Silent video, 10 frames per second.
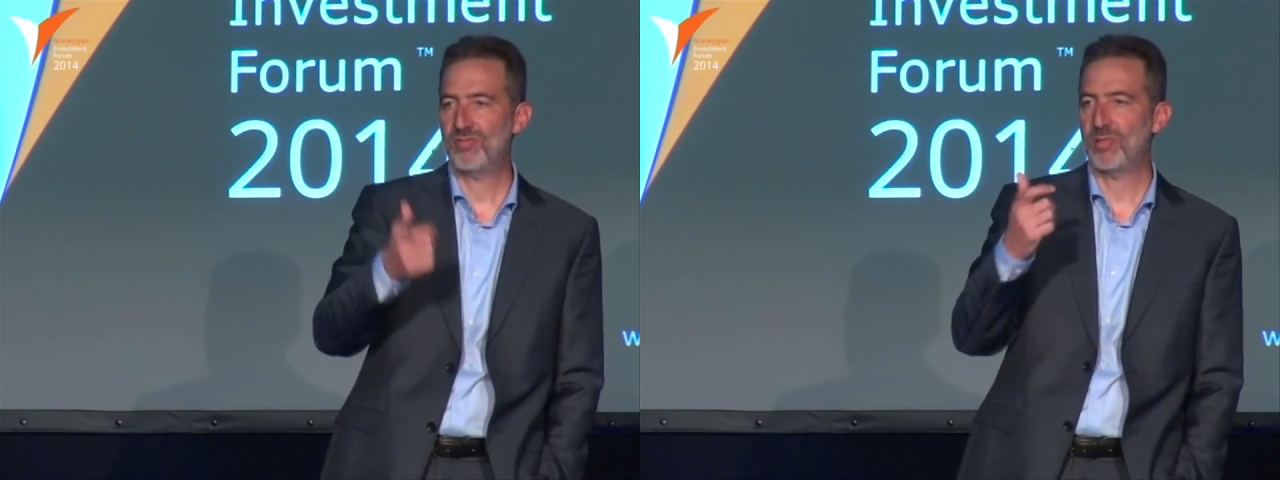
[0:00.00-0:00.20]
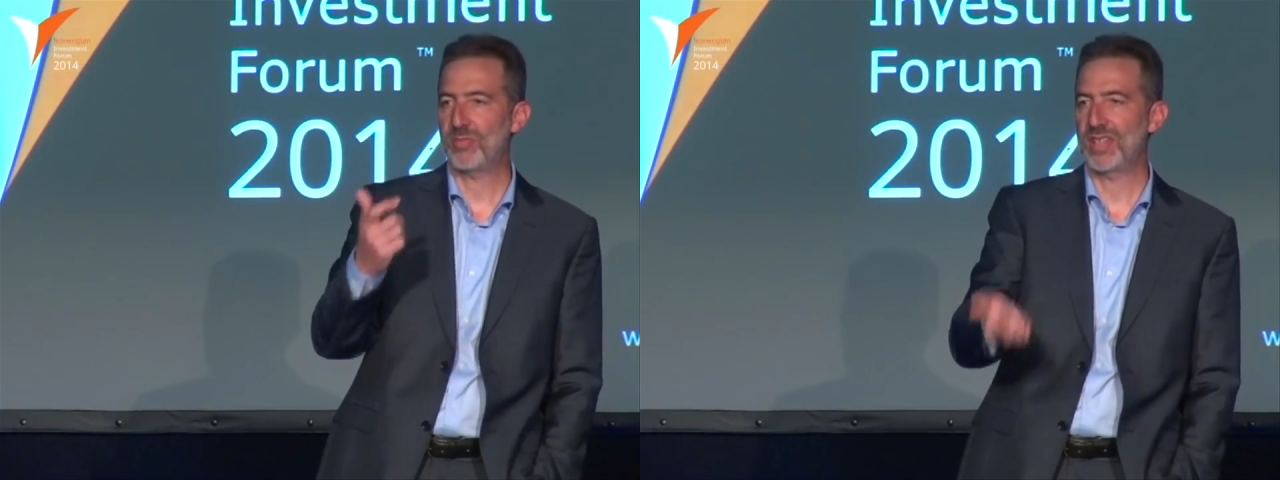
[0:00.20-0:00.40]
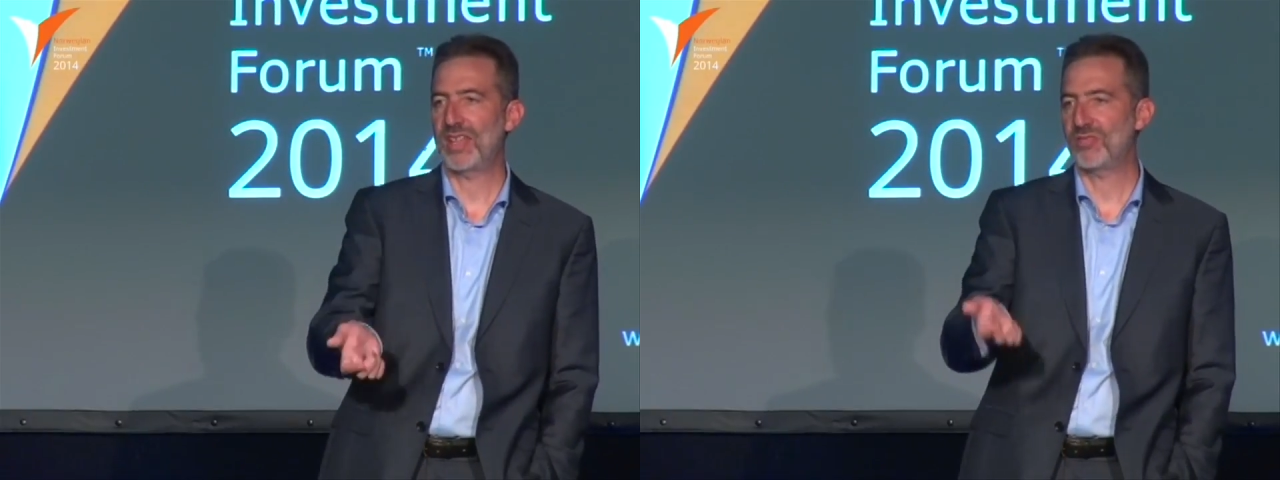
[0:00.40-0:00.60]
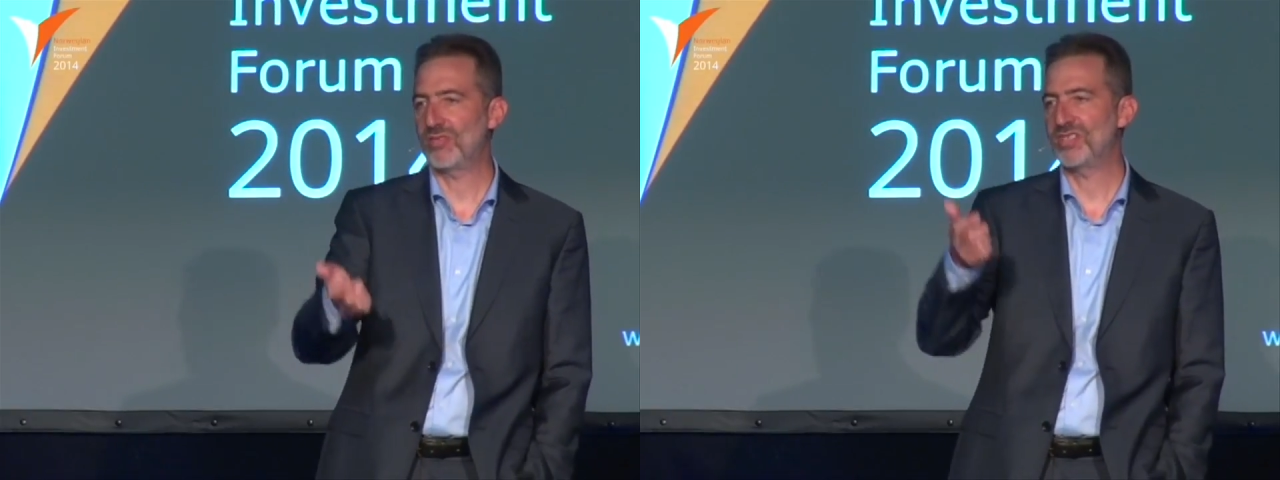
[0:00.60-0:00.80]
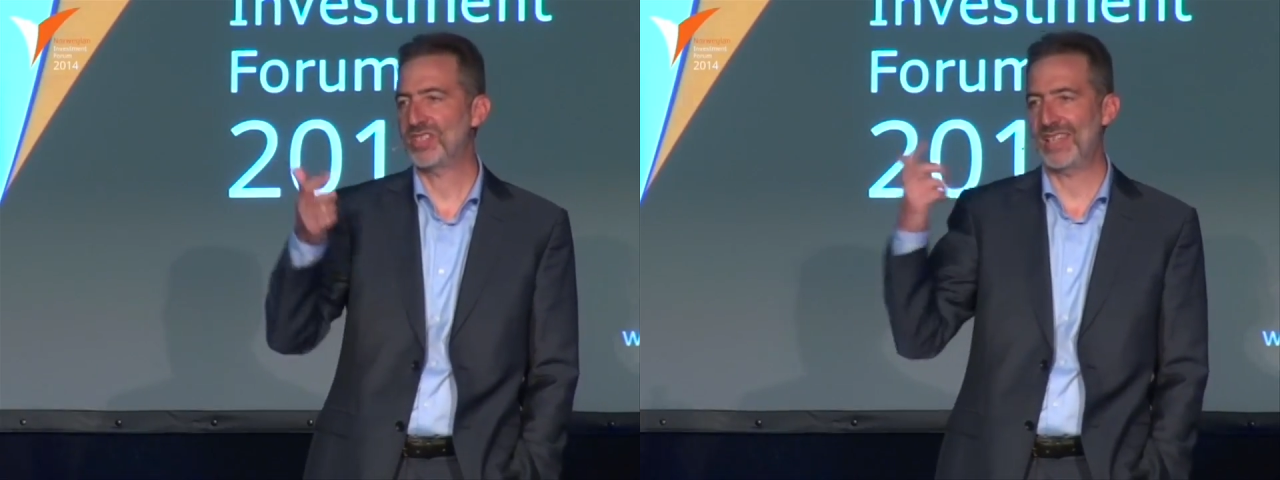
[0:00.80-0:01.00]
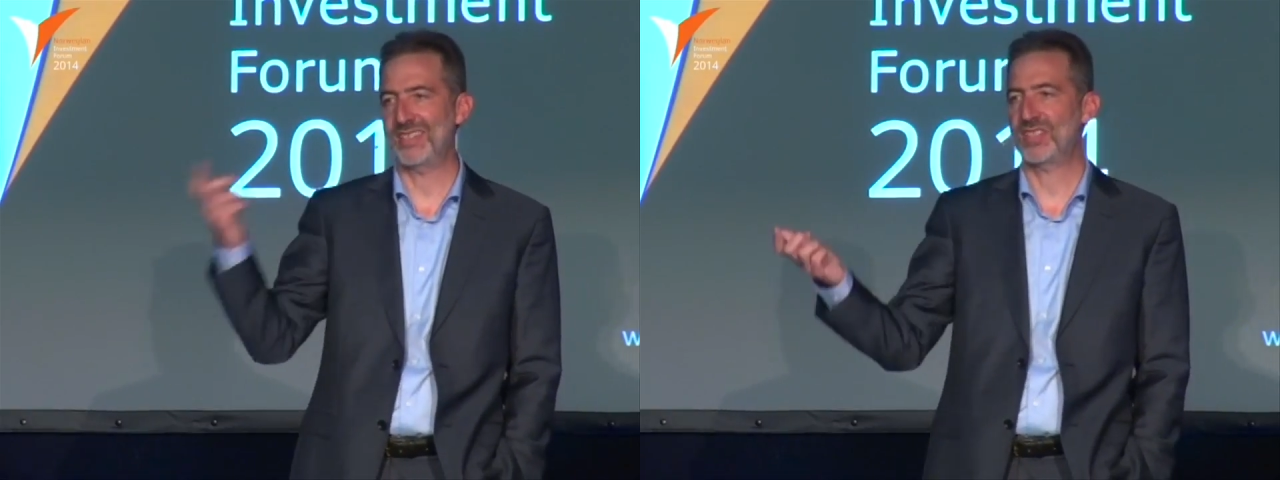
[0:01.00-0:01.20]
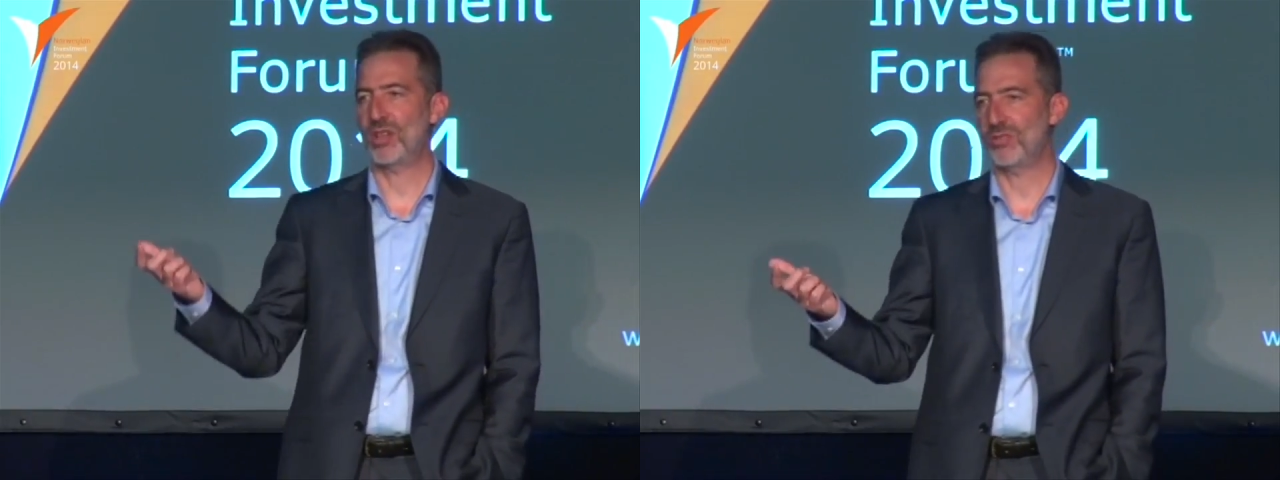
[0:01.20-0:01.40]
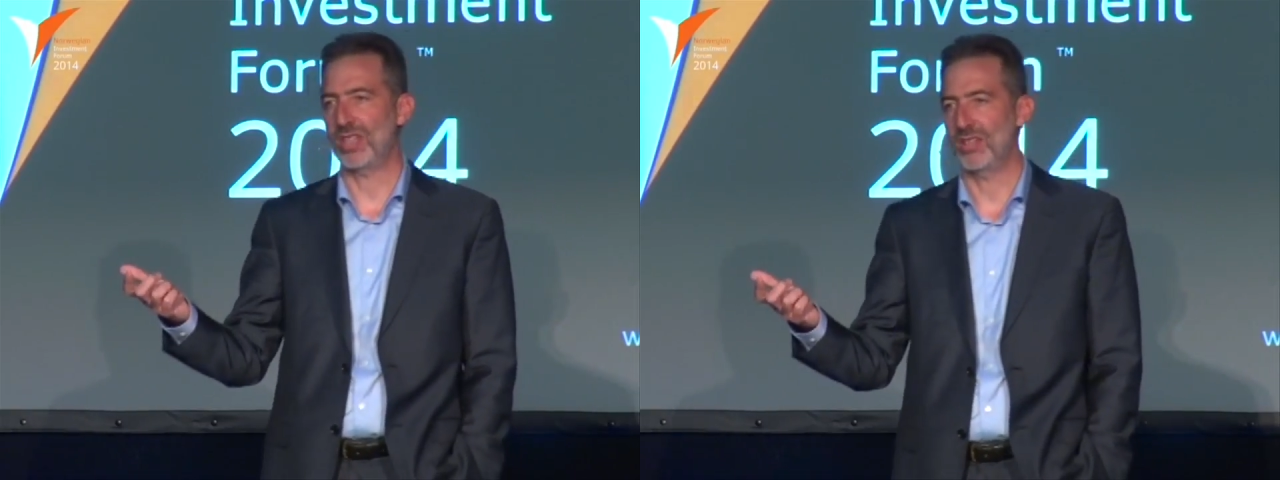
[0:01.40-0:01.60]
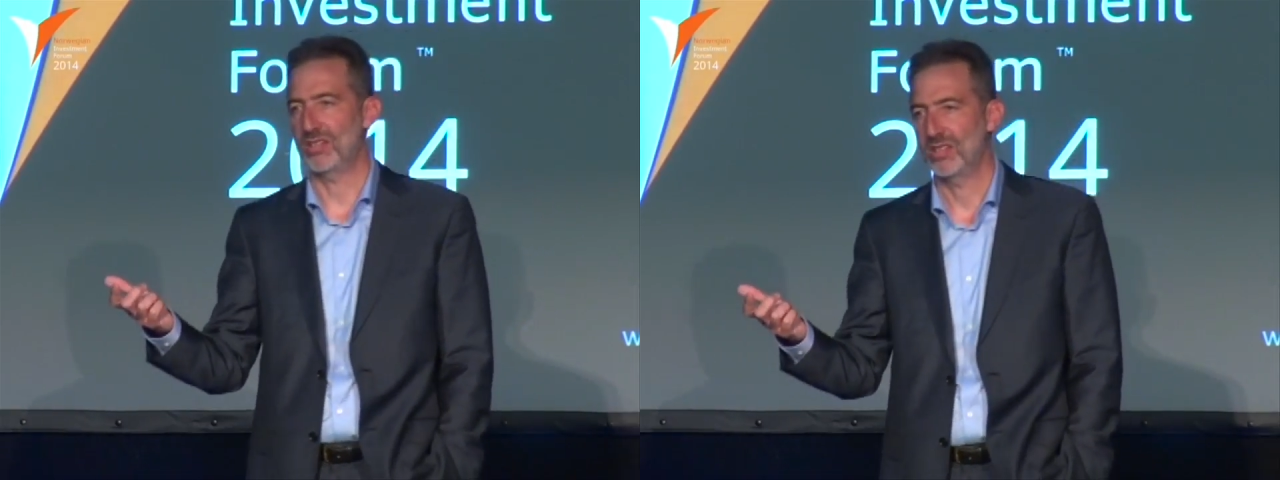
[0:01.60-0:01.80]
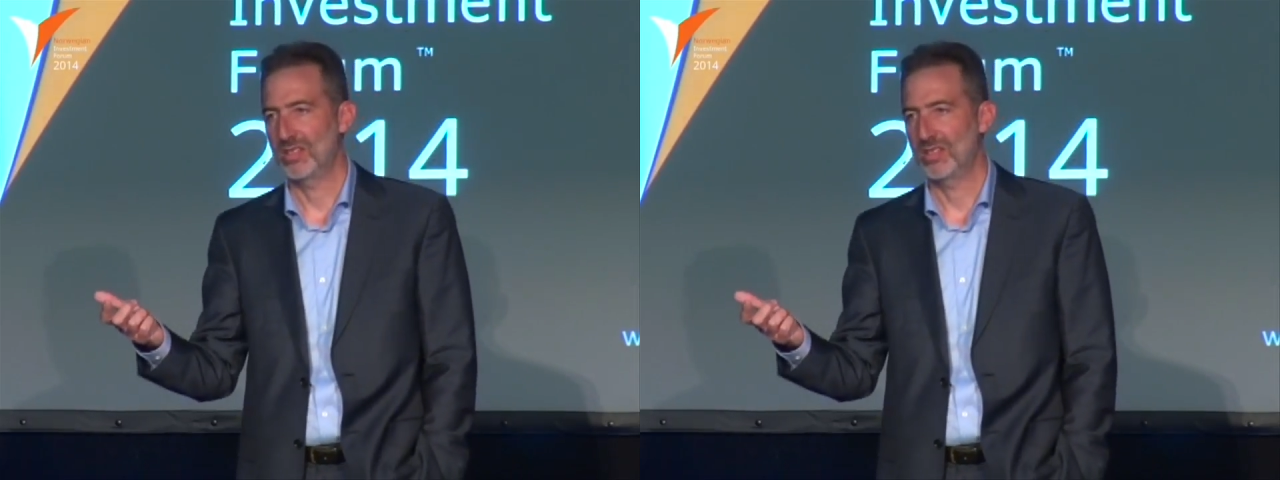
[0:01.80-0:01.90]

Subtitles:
from the Netherlands, and Estonia.